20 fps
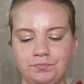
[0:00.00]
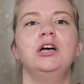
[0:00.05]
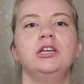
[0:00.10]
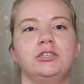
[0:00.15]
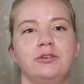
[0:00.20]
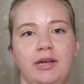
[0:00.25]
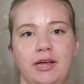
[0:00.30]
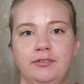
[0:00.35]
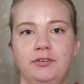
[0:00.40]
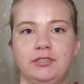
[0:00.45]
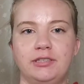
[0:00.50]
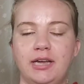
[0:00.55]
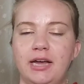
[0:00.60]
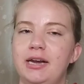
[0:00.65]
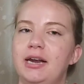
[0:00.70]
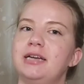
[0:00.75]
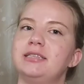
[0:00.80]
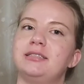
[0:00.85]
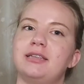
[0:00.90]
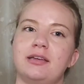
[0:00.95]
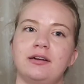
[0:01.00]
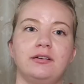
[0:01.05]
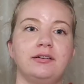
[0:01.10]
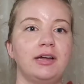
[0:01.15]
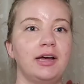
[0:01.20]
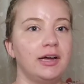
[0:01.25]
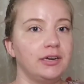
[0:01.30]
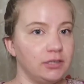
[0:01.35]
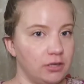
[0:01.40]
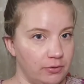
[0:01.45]
So after that, I settled
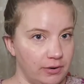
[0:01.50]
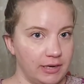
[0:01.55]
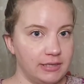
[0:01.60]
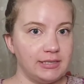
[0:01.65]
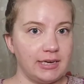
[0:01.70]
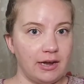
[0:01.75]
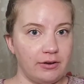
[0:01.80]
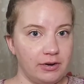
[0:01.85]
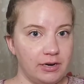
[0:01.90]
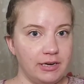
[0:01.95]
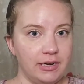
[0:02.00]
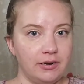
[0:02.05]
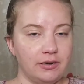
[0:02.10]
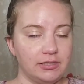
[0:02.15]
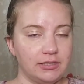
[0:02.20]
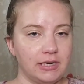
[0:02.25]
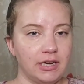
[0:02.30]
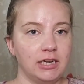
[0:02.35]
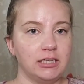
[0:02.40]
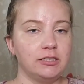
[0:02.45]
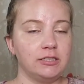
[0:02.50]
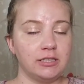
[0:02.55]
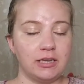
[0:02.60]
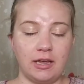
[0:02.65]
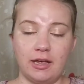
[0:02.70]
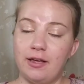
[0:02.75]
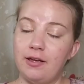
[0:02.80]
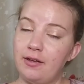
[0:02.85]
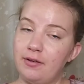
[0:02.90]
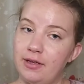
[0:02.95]
on going down in needle size,
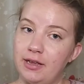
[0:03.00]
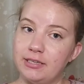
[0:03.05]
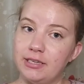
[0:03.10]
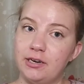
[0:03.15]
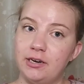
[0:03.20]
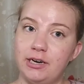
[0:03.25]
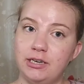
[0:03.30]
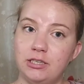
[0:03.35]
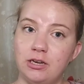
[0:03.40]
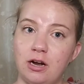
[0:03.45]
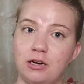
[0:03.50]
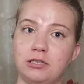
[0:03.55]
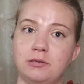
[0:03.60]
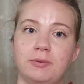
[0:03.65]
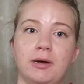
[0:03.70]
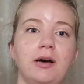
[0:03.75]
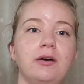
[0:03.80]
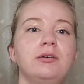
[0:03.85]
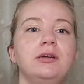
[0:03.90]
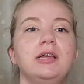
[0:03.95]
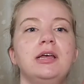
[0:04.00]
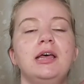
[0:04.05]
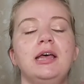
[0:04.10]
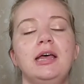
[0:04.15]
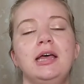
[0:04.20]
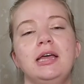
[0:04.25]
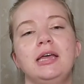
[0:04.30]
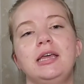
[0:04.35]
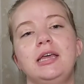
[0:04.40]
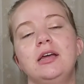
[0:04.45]
as I already talked about.
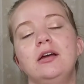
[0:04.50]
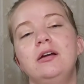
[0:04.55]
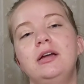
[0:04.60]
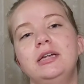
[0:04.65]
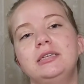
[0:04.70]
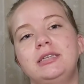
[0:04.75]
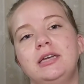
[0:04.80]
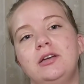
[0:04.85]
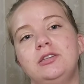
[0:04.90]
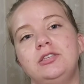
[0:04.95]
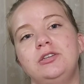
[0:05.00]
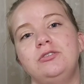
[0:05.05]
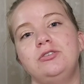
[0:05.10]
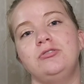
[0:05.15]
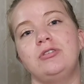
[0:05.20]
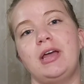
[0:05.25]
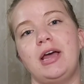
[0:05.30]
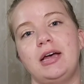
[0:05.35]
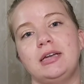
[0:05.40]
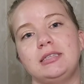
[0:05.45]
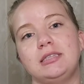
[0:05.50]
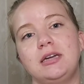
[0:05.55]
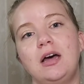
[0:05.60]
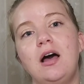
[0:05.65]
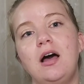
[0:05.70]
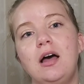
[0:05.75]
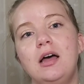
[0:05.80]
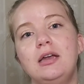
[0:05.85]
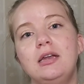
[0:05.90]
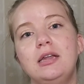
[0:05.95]
Here it tells you to cast
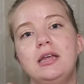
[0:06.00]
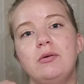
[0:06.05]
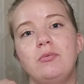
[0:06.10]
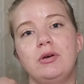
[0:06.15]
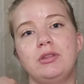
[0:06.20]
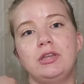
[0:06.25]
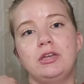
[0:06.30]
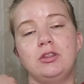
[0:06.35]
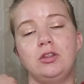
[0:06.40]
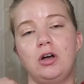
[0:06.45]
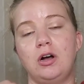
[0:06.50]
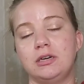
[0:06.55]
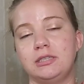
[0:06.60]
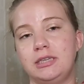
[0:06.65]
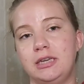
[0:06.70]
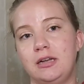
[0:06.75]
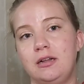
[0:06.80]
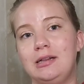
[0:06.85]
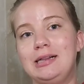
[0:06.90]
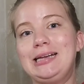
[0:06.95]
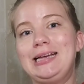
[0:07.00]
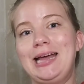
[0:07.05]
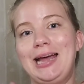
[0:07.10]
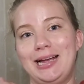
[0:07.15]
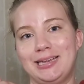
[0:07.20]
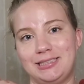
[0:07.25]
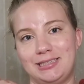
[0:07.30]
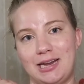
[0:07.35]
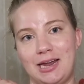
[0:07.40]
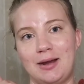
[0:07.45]
on with a long tail
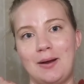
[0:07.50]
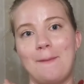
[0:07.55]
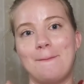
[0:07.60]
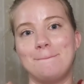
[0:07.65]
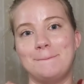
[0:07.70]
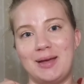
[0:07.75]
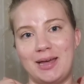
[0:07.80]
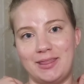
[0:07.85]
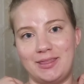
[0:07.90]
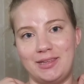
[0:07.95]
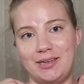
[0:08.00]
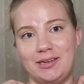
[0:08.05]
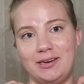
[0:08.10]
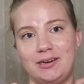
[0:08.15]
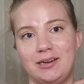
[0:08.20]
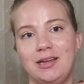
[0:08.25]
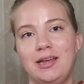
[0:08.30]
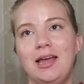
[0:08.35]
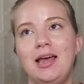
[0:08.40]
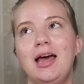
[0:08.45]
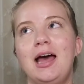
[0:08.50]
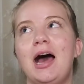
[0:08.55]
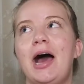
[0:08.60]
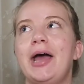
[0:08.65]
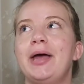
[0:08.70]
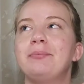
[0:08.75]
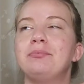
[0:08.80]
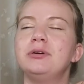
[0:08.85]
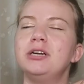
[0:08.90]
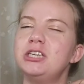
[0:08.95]
cast on method.
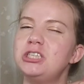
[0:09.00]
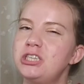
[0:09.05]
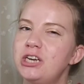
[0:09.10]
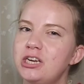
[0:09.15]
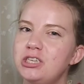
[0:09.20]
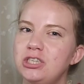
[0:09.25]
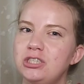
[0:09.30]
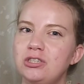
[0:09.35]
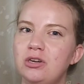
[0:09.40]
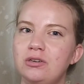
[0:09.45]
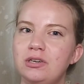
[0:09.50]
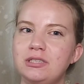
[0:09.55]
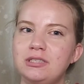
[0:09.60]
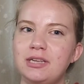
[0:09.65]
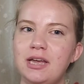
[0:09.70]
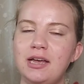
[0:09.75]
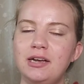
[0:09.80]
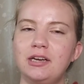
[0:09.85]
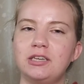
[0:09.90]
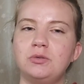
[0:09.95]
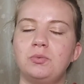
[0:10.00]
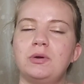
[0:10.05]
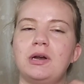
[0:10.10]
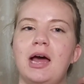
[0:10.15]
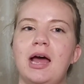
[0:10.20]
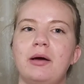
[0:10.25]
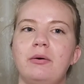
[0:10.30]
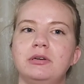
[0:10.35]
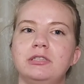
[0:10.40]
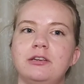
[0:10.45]
I appreciate you told us that, because
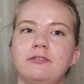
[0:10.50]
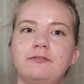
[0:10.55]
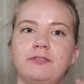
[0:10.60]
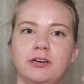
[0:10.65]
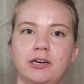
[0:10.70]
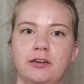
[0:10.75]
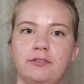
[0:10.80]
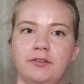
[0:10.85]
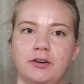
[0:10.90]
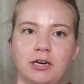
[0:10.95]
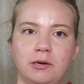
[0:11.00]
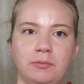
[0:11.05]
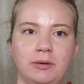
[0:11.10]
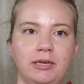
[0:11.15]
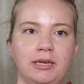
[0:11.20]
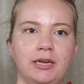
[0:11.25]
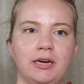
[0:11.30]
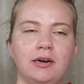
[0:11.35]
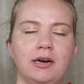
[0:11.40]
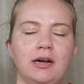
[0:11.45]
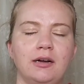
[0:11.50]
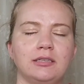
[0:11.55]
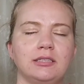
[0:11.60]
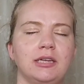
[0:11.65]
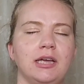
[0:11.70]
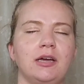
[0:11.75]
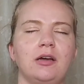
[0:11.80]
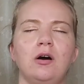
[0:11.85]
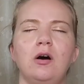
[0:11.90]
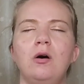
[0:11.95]
when I was a very, very beginner, I was
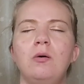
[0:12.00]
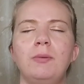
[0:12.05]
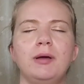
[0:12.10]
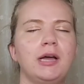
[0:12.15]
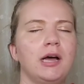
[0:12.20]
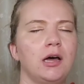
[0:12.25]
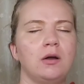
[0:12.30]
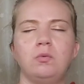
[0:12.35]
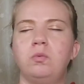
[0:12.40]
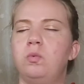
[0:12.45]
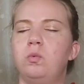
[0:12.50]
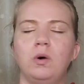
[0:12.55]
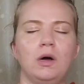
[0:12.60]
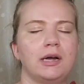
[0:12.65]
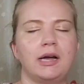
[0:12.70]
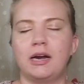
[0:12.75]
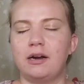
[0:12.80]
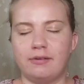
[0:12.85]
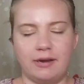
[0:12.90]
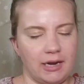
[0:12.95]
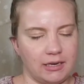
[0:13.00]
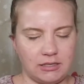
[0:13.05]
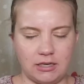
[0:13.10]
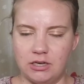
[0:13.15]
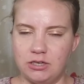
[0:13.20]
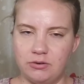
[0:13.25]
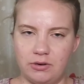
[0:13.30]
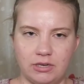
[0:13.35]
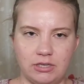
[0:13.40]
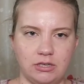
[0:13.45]
like, oh my God, what kind of cast
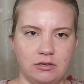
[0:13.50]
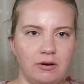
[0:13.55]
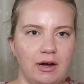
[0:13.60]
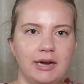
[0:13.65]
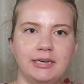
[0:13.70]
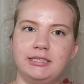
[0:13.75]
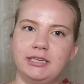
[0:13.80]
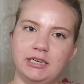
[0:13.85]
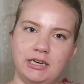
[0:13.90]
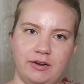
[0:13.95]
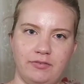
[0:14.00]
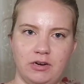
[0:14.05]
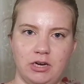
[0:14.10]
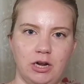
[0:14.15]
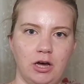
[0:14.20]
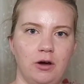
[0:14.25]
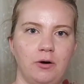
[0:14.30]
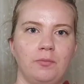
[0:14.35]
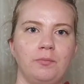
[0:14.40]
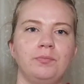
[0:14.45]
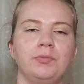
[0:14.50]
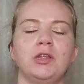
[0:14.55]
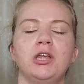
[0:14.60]
on do I do? I didn't even know.